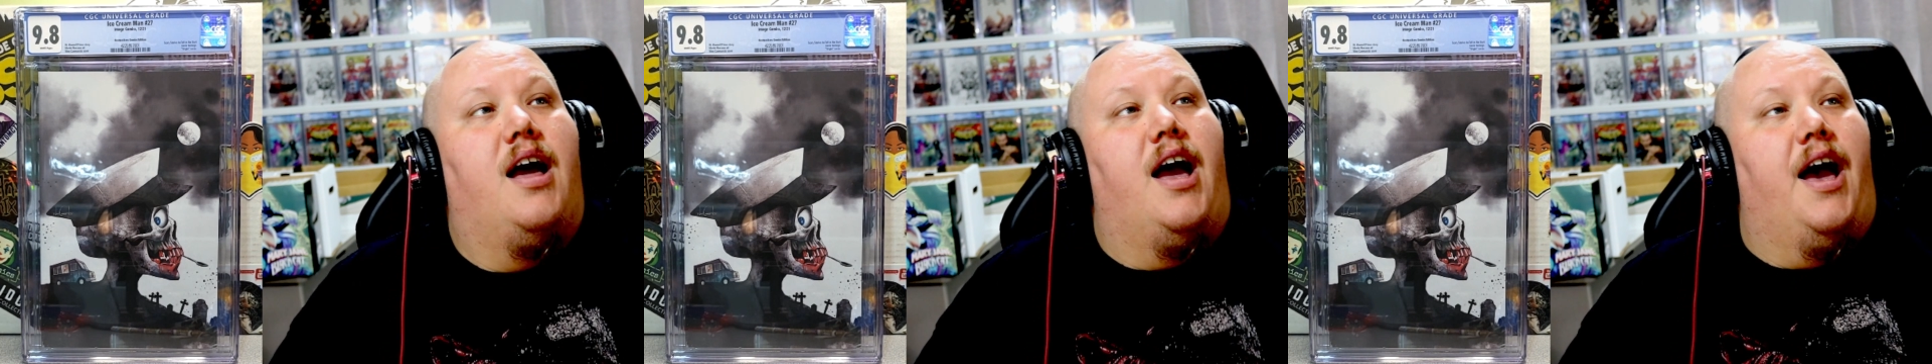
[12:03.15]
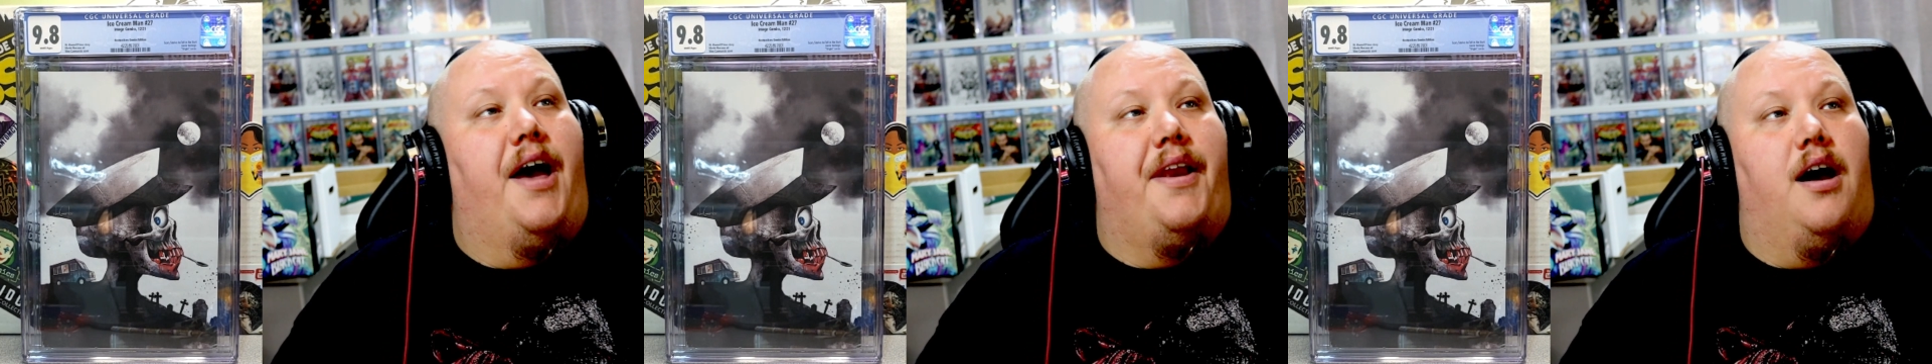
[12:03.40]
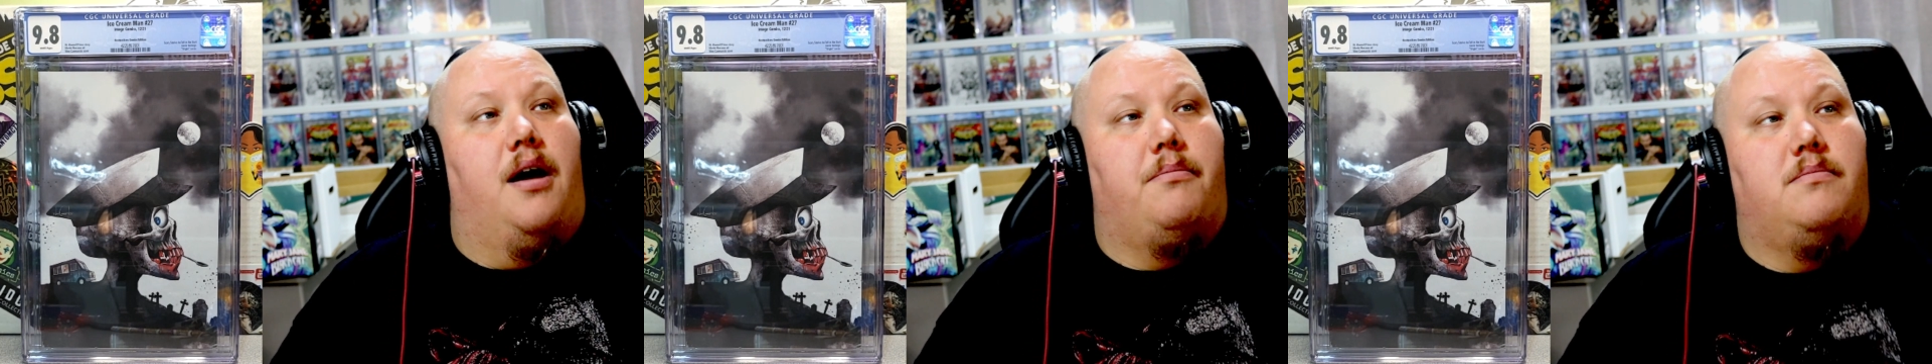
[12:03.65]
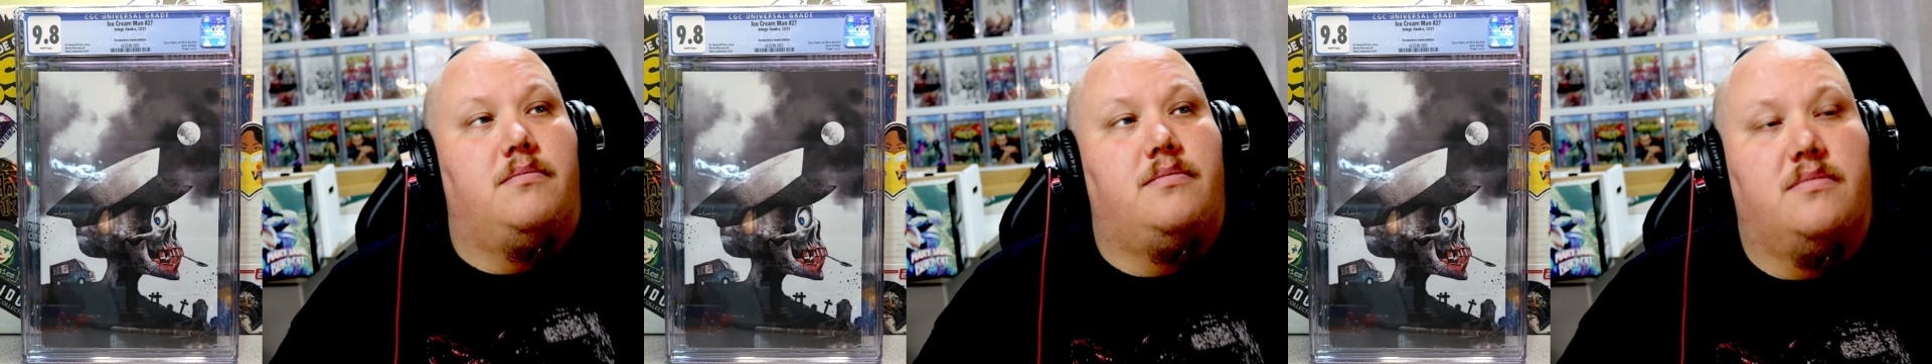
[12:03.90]
And
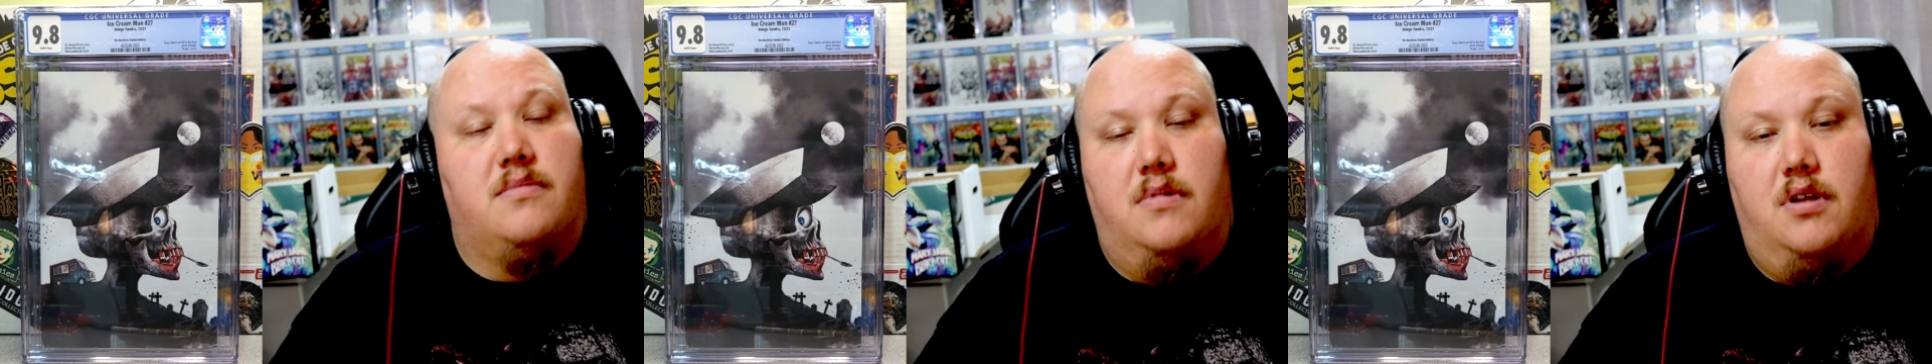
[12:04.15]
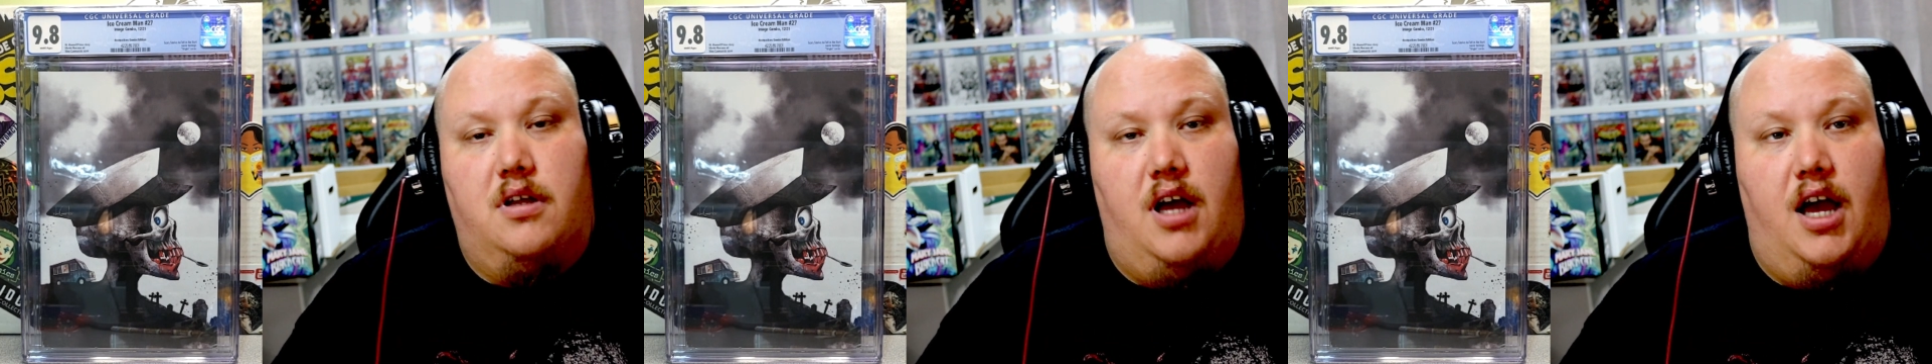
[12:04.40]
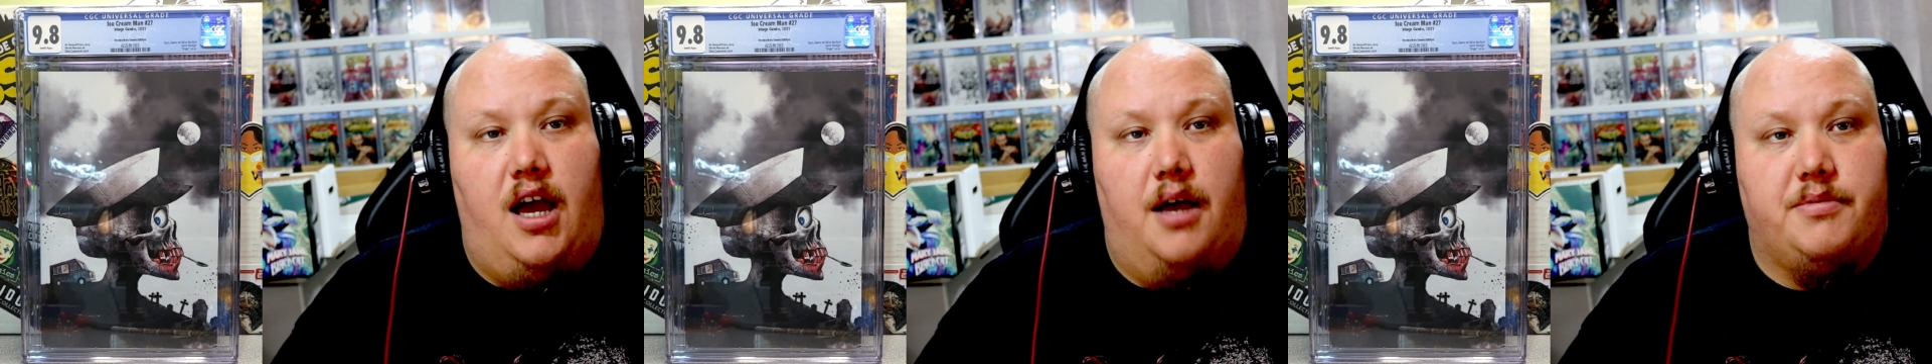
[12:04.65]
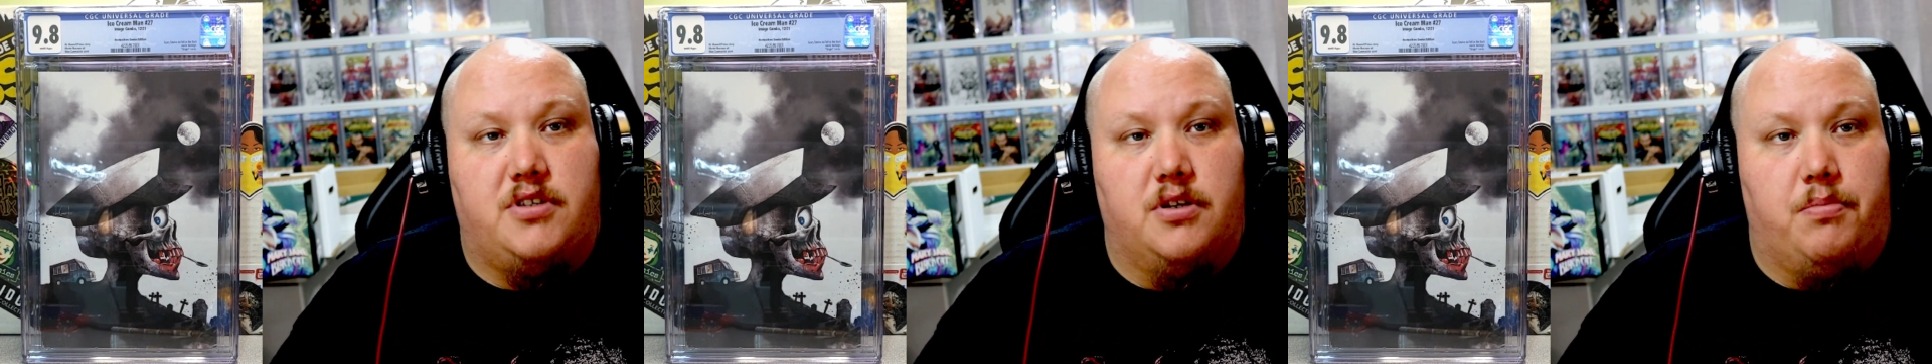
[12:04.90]

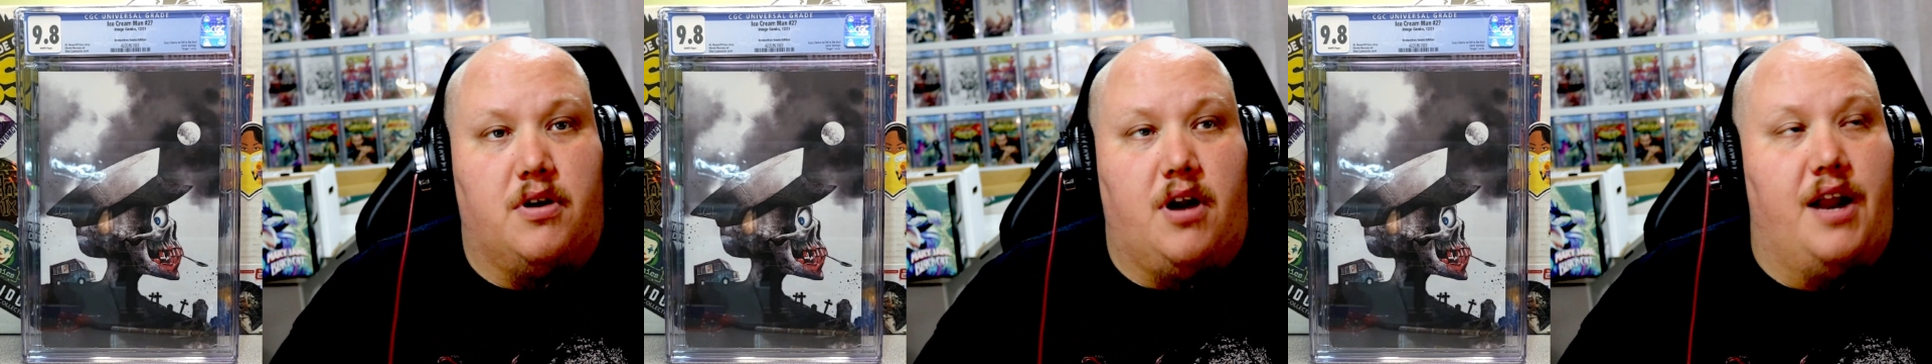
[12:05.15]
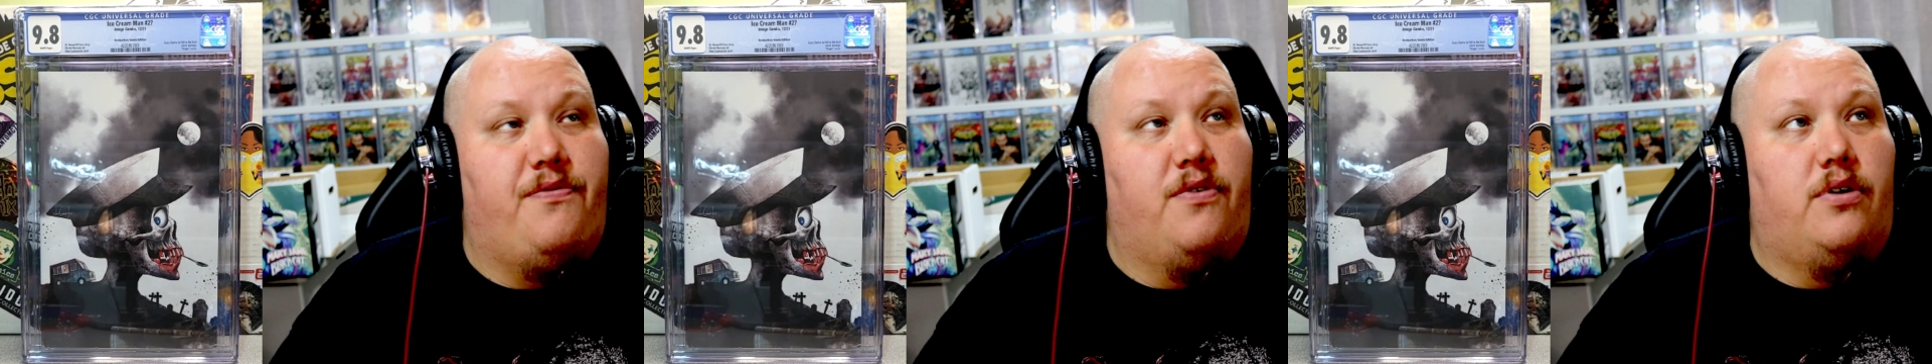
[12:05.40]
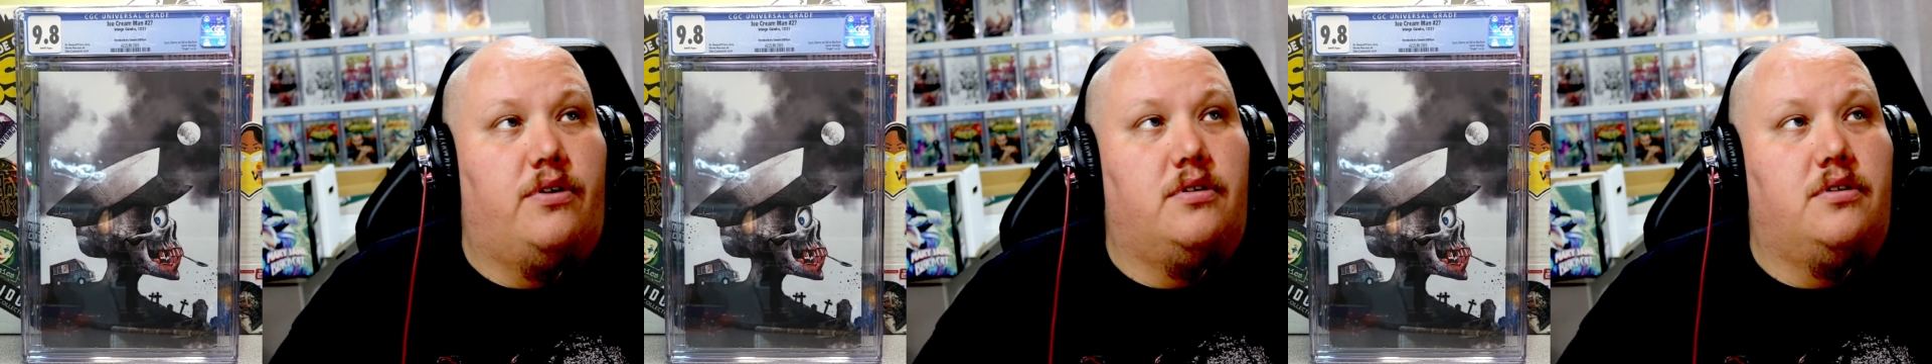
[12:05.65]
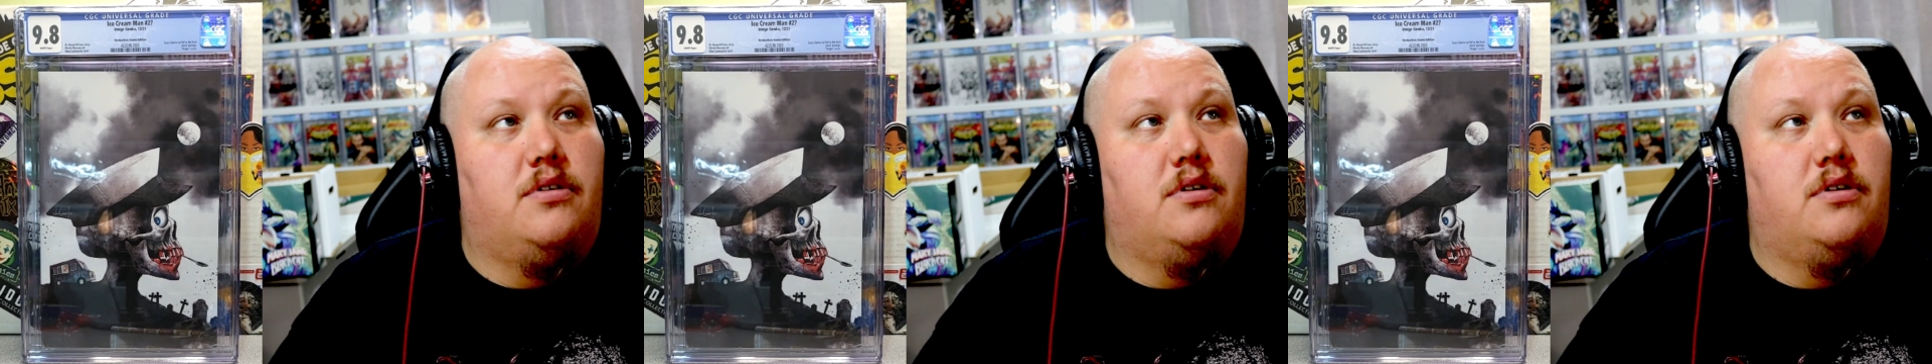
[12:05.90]
I'm super grateful